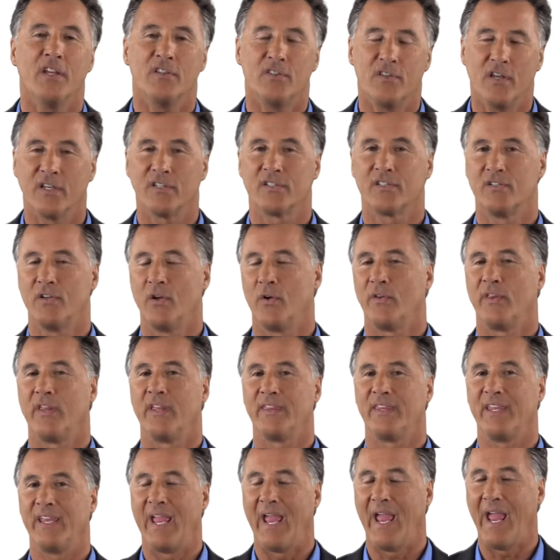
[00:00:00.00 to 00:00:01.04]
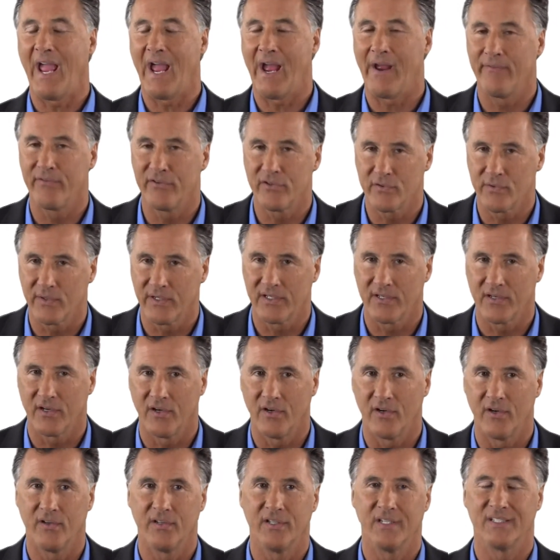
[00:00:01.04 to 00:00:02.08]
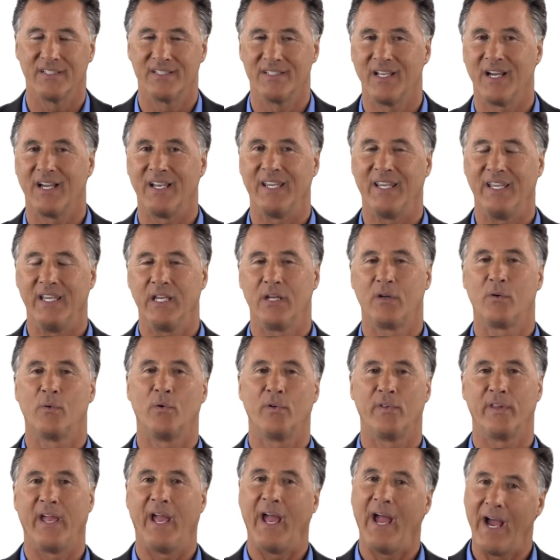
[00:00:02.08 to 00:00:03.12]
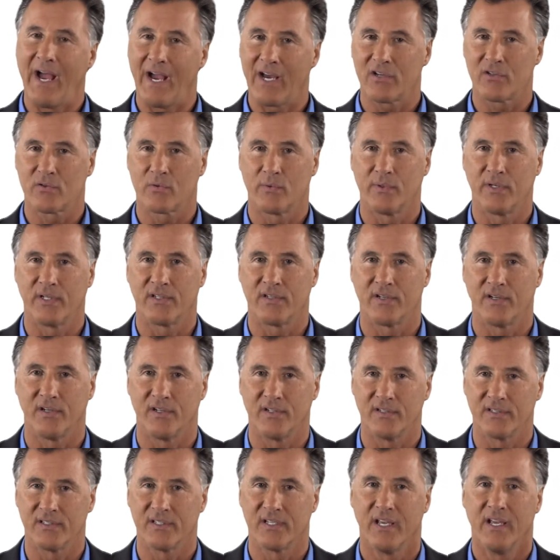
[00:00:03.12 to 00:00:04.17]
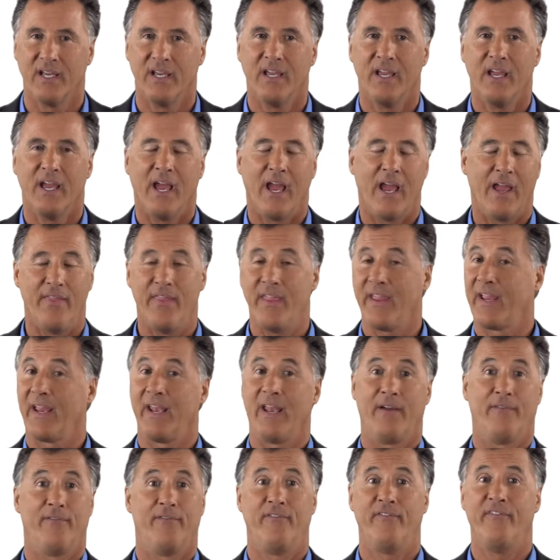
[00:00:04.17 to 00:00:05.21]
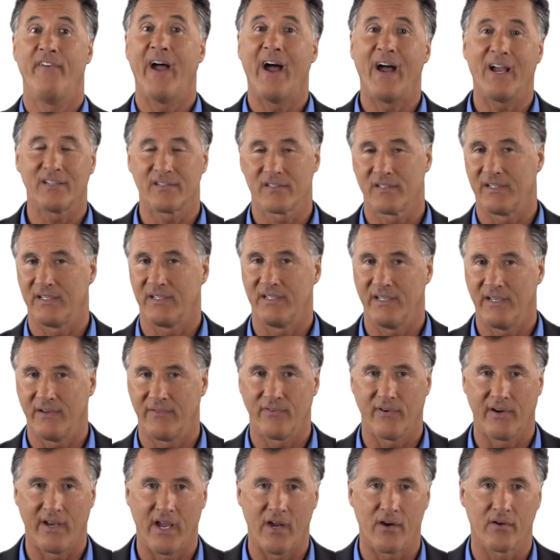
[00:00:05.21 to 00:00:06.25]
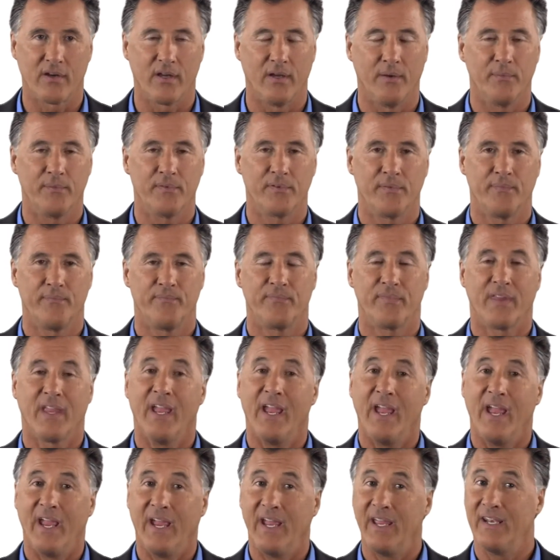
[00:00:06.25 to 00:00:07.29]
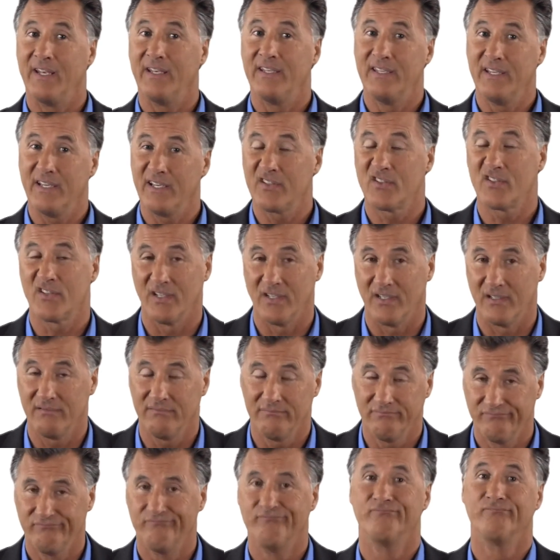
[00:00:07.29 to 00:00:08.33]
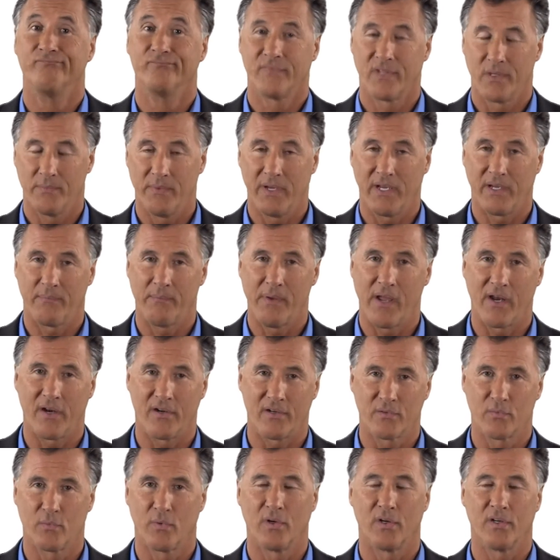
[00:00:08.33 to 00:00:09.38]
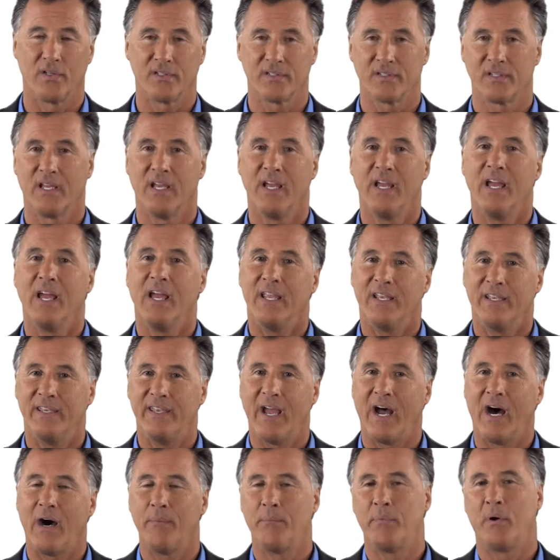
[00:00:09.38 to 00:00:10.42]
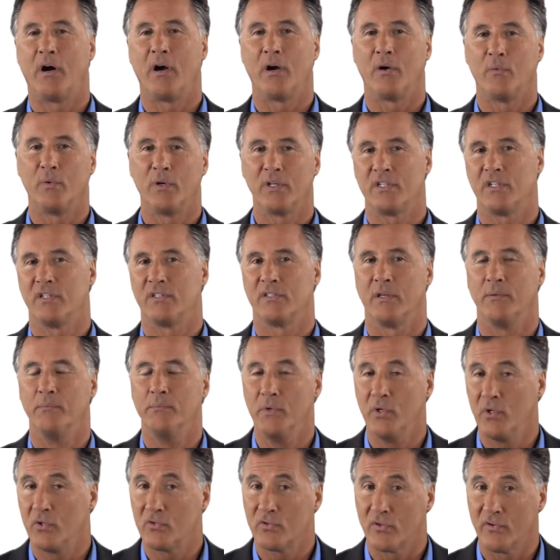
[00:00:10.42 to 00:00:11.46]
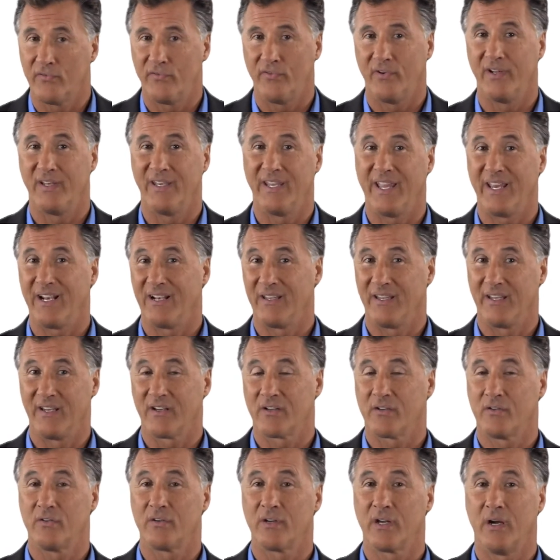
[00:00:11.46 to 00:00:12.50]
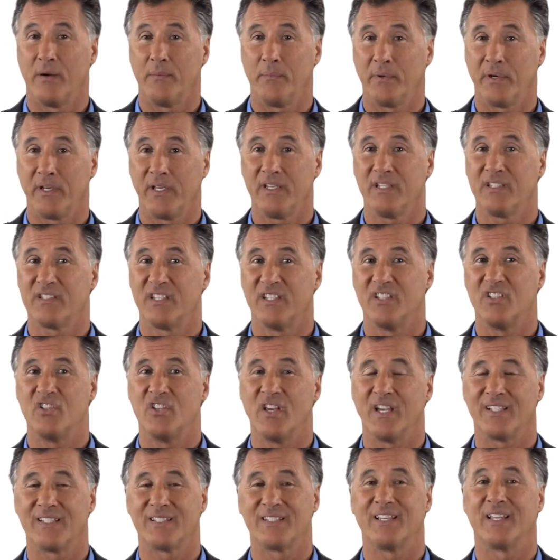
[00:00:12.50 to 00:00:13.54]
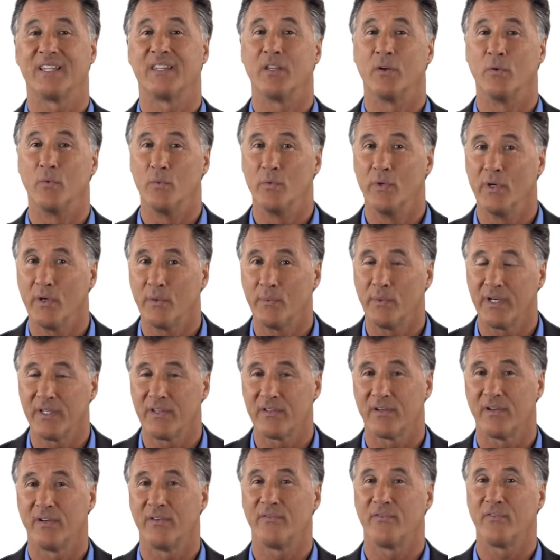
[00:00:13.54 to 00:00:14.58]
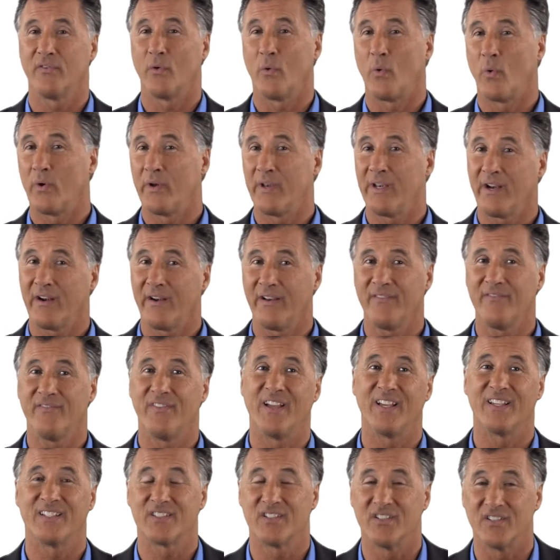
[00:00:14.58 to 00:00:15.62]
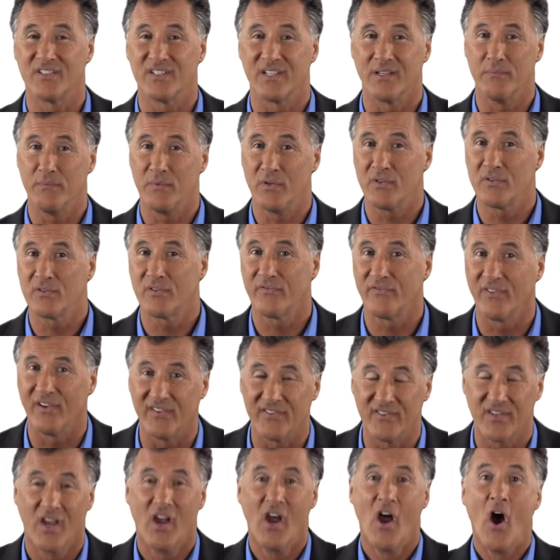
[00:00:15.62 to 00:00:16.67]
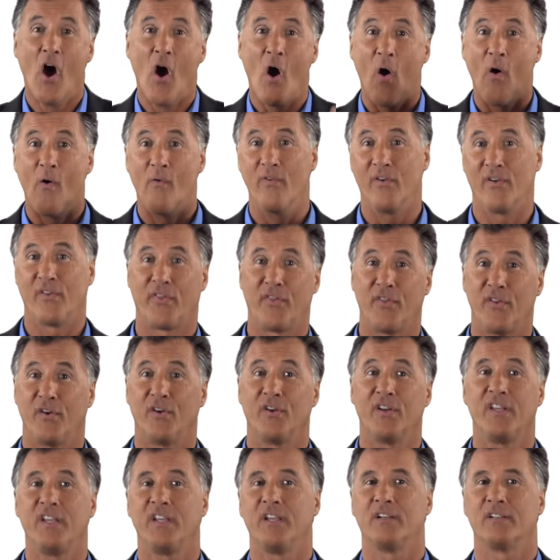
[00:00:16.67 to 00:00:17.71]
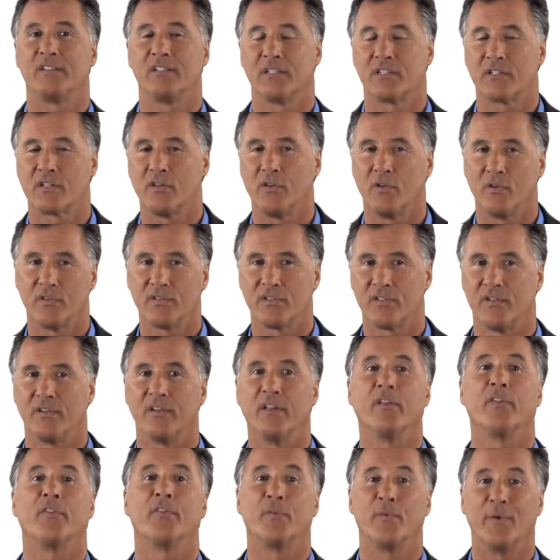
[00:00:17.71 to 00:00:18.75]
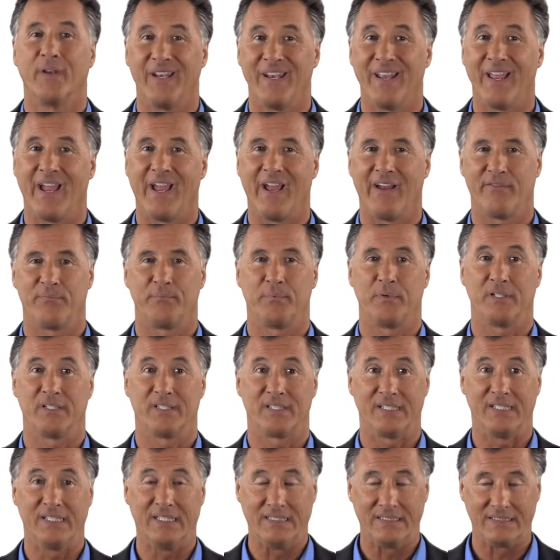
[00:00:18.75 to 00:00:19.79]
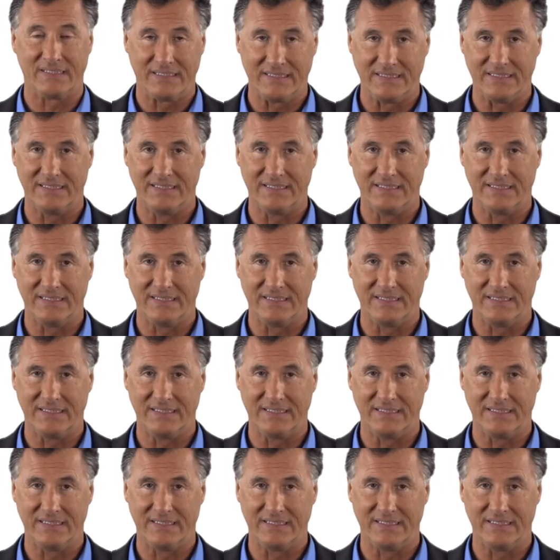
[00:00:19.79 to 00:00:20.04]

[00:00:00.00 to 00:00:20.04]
Just know that the average return does not equal the actual returns, and they can have vastly different outcomes. In addition, to make matters worse, Dalbar, which is a mutual fund analytical company, suggests that the real return for ordinary investors in mutual funds over 30 years is closer to 3.5%.